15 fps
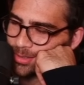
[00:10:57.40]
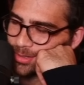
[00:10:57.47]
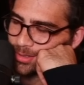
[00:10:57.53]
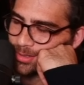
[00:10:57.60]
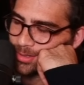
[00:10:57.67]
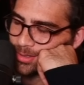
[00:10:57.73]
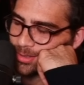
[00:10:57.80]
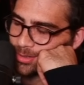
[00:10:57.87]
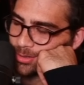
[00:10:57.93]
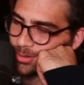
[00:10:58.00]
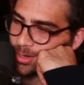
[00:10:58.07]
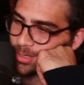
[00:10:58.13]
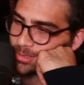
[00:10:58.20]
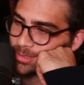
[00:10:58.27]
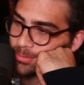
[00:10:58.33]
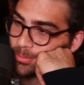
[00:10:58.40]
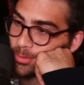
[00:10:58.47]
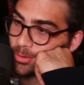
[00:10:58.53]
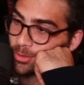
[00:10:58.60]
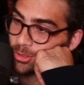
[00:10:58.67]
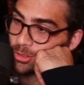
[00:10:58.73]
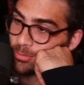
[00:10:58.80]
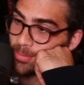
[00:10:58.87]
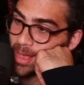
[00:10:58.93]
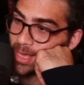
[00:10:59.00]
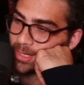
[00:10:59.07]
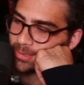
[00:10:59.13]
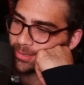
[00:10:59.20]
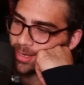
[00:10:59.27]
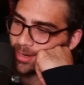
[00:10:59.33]
across the board
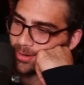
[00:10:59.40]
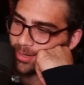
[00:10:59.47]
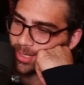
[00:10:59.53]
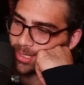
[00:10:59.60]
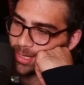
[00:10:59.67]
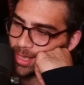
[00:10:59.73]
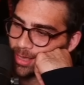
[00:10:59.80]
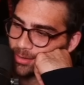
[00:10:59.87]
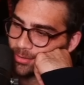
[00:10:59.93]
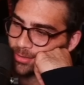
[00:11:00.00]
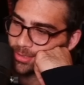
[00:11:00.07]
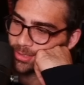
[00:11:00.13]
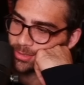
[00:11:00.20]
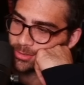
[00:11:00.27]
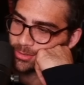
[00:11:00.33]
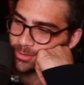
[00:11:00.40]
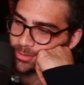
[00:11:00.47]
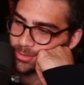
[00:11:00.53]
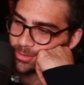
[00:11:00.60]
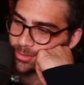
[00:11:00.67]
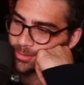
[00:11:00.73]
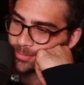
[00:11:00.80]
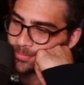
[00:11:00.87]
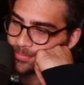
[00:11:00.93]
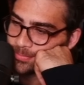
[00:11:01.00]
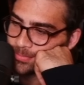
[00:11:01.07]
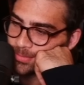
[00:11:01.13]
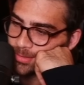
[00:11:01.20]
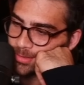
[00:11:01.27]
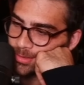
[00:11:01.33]
humanitarian anarchists
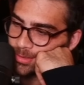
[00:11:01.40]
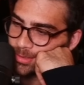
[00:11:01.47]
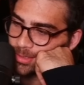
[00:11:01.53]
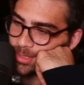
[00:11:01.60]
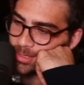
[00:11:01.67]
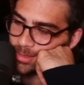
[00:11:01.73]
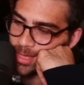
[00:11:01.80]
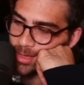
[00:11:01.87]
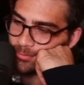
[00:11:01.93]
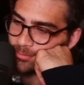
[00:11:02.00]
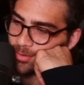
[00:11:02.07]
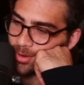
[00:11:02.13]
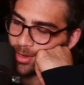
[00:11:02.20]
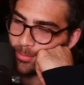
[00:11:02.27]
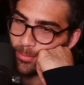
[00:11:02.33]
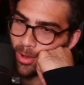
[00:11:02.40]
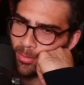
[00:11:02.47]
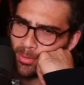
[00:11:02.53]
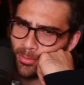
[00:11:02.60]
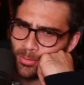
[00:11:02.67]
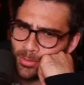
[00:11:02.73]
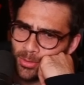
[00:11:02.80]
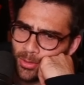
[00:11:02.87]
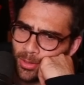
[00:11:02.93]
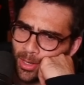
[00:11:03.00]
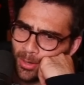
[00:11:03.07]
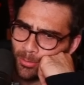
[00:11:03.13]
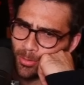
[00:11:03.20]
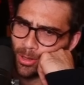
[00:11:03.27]
in that very moment where they're like,